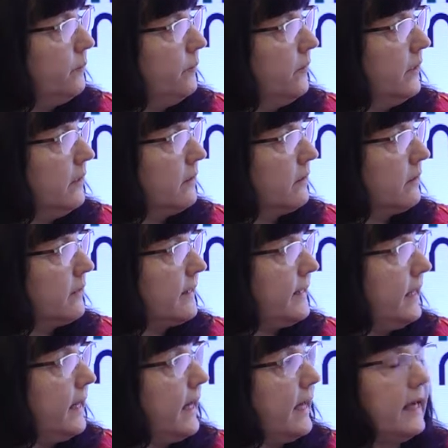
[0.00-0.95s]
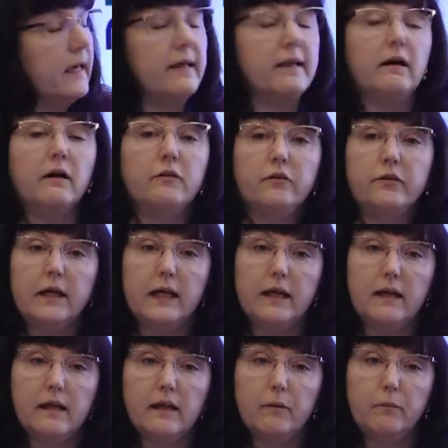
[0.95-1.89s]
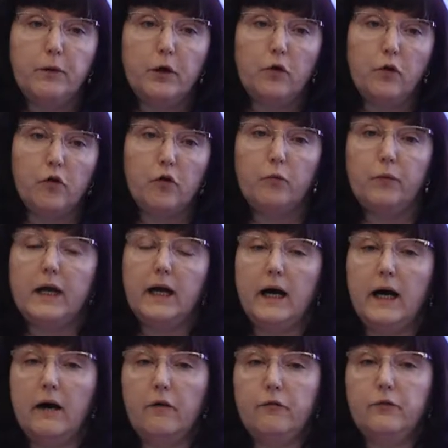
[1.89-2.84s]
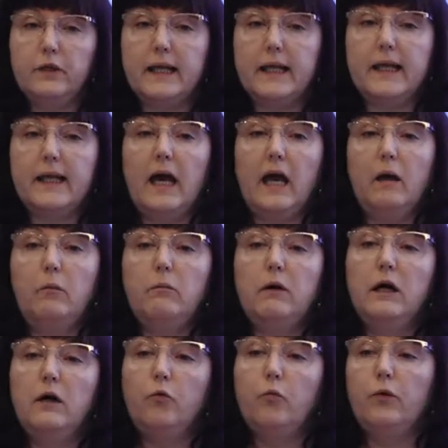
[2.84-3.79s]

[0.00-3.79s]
uh, CIS countries, because we have the same